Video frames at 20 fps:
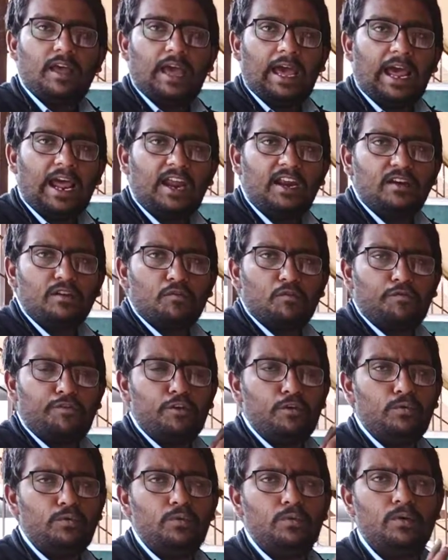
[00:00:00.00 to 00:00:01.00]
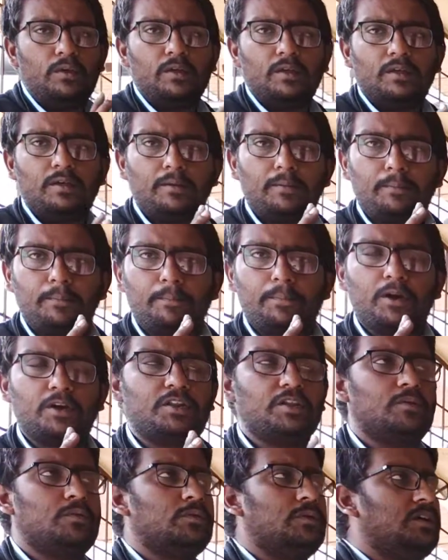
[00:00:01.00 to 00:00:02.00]
and few
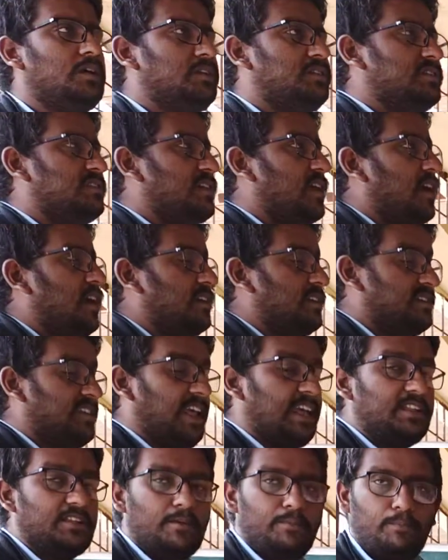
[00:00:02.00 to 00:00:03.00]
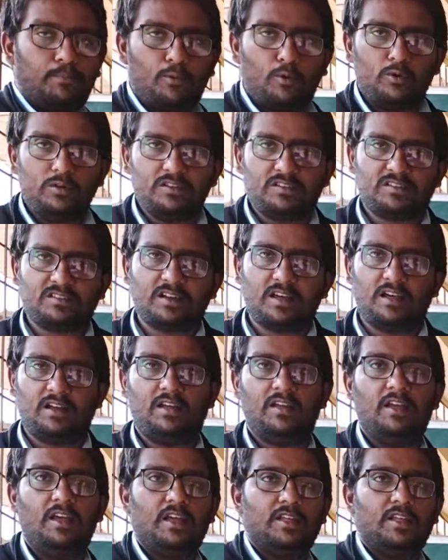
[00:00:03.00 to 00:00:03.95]
particular stars like the pole star.